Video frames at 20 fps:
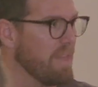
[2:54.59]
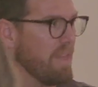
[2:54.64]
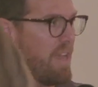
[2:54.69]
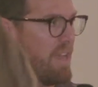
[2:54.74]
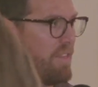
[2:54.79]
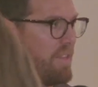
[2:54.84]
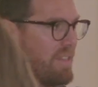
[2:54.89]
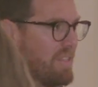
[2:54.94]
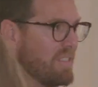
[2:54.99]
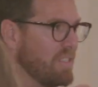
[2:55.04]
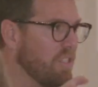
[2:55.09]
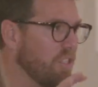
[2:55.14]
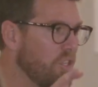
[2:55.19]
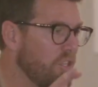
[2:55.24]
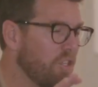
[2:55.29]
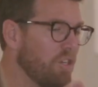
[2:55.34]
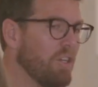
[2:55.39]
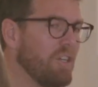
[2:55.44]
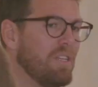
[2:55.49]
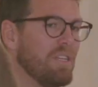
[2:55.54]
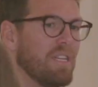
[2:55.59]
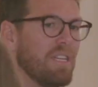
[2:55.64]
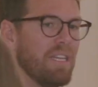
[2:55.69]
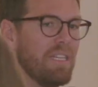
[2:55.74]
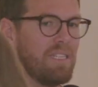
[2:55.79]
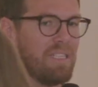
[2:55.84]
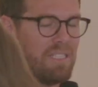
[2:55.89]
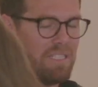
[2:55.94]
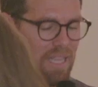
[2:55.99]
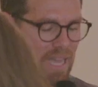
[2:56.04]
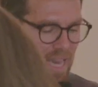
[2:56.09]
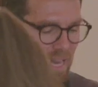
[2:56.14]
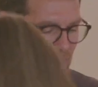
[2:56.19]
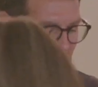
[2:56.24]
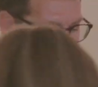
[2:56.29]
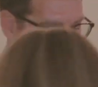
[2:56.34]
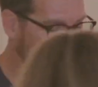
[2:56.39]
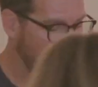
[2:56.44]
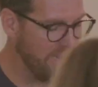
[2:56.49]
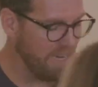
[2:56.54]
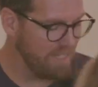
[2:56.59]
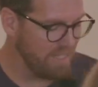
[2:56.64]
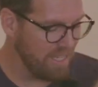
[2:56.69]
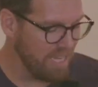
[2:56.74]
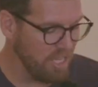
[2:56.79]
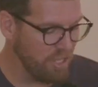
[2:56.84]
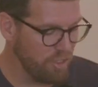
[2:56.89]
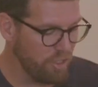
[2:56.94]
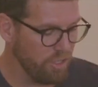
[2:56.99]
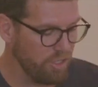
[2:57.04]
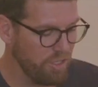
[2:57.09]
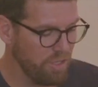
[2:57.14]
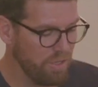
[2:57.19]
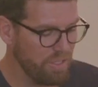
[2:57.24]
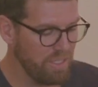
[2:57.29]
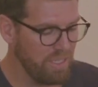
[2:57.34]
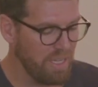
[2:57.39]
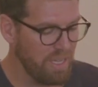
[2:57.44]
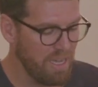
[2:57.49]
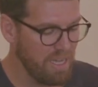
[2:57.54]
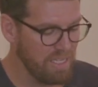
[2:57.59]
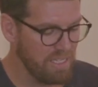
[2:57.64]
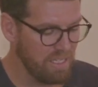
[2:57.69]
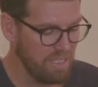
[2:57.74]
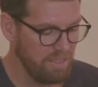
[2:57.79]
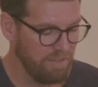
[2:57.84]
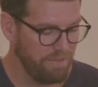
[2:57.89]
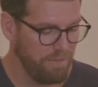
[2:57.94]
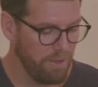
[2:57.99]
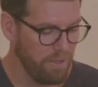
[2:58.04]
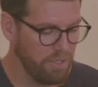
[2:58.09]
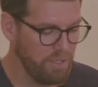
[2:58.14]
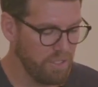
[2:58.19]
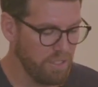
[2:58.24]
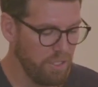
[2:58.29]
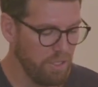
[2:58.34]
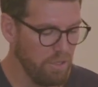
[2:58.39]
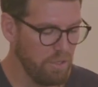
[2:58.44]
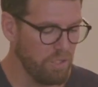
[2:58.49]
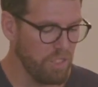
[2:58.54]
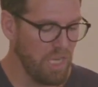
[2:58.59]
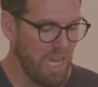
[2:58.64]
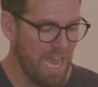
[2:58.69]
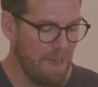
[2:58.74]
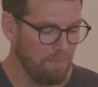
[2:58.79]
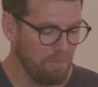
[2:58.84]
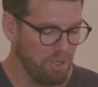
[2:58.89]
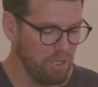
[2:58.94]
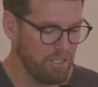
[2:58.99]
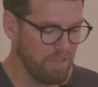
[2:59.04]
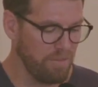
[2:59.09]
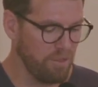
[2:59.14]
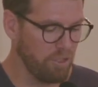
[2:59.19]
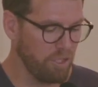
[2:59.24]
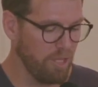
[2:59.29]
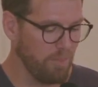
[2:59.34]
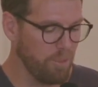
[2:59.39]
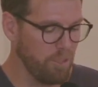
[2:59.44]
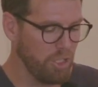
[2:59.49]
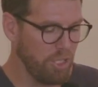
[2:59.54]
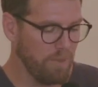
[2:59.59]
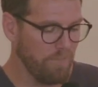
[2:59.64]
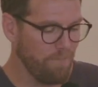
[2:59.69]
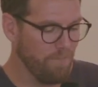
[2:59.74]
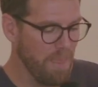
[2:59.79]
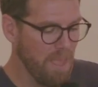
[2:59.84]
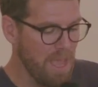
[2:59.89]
And this goodness that is introduced to us in the first 2 chapters of Scripture